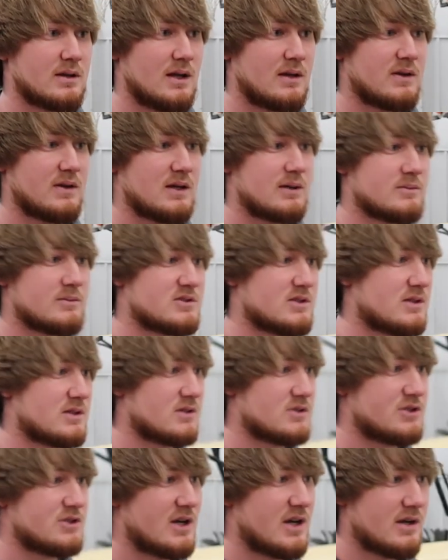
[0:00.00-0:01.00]
I think it was the end
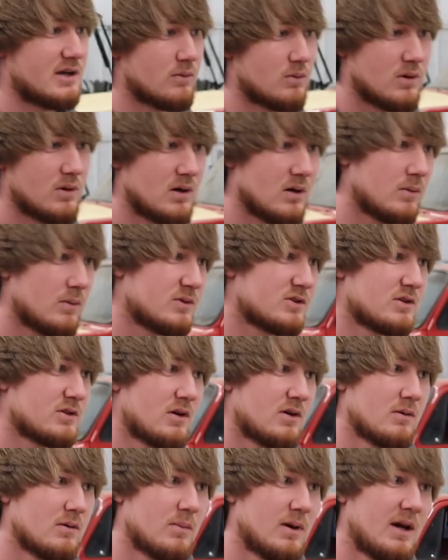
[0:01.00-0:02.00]
of January we
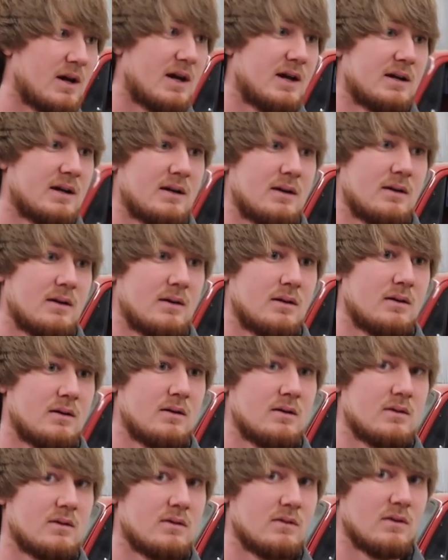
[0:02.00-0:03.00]
started back,
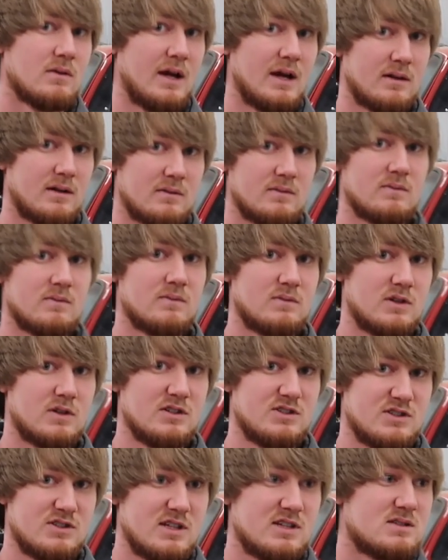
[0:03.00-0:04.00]
like
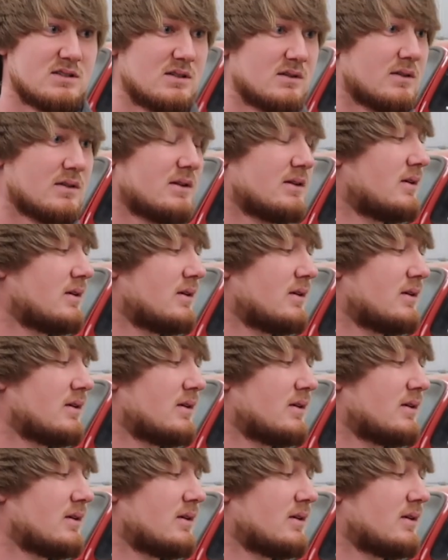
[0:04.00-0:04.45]
consistently.